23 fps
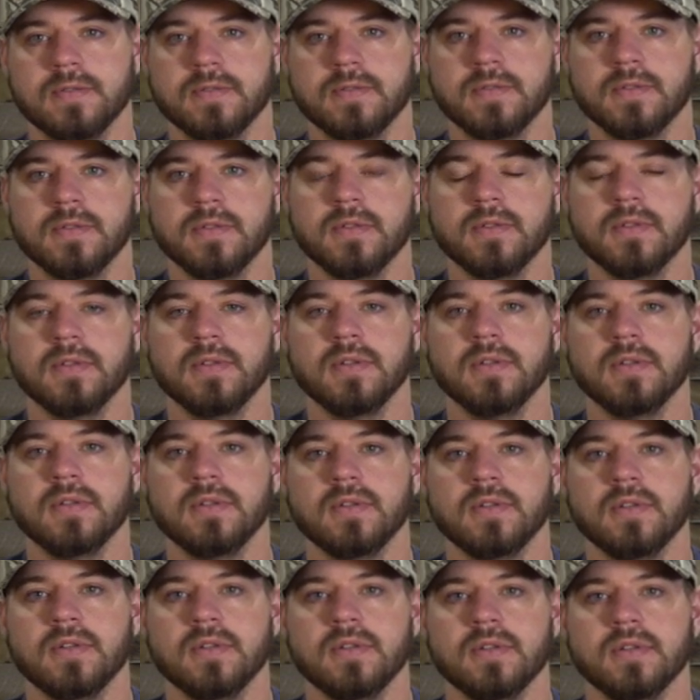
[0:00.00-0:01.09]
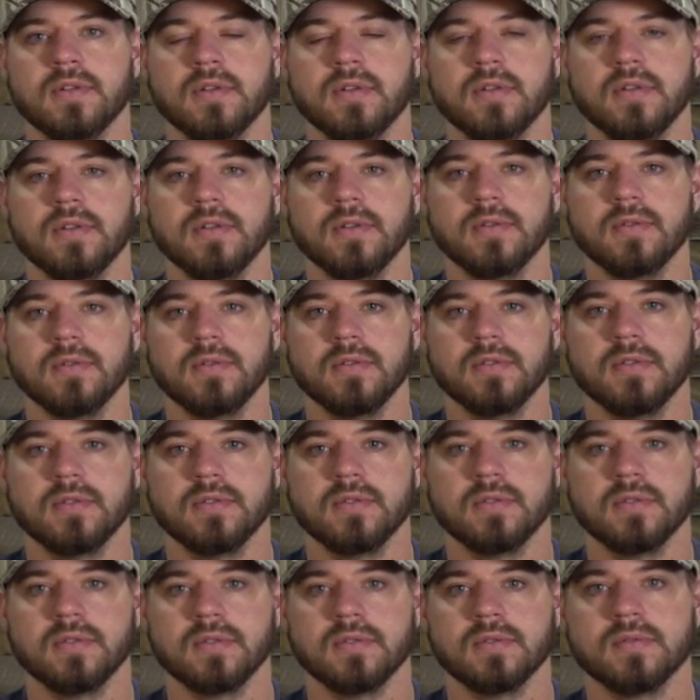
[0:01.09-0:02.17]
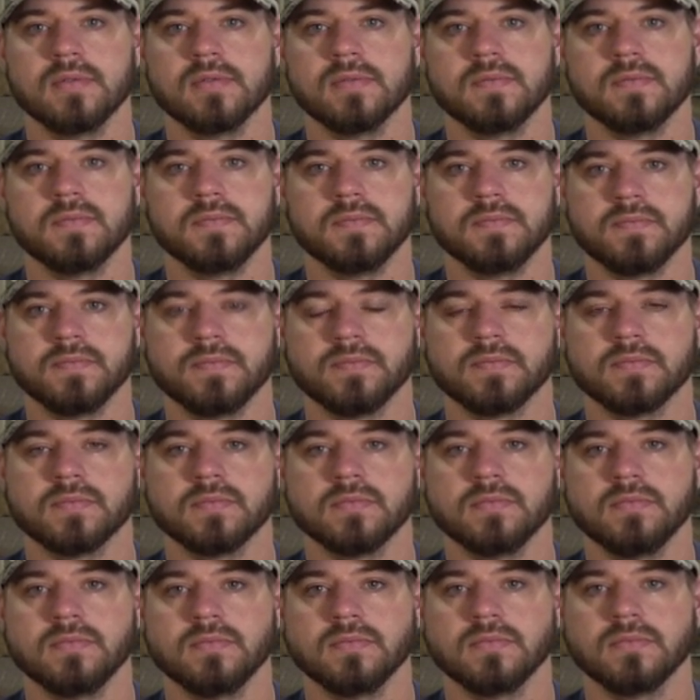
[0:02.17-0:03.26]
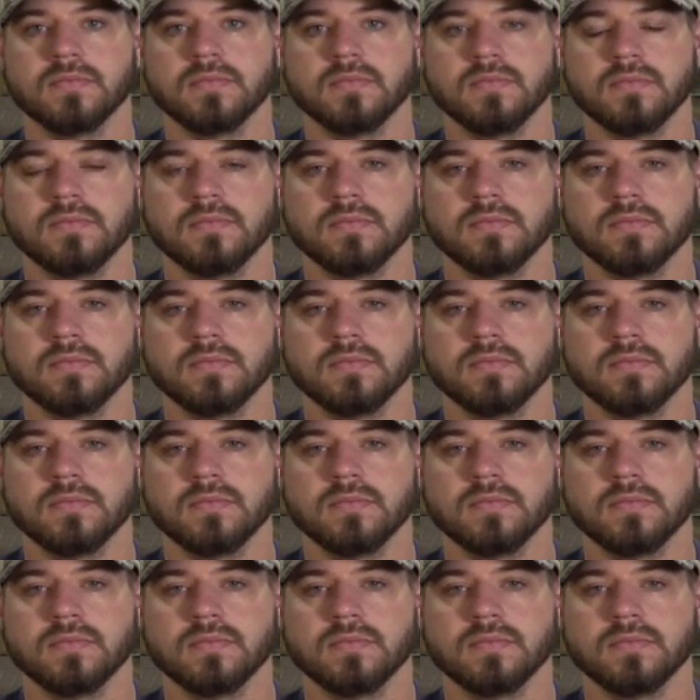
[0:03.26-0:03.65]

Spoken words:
The person shown says nothing.